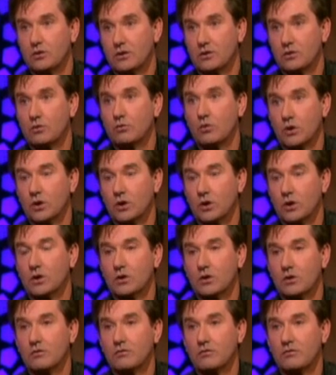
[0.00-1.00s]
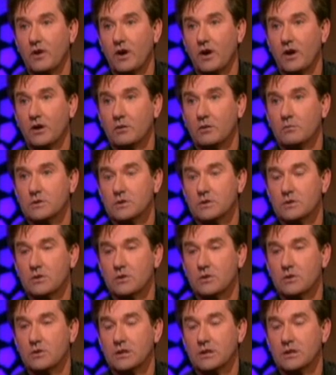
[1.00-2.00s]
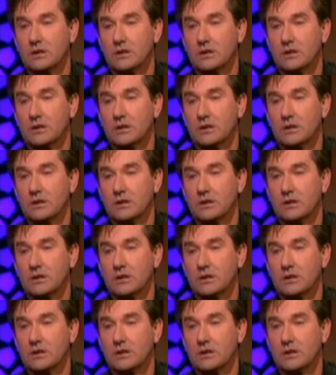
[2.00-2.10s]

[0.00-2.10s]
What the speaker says: you know, working on farms and all that.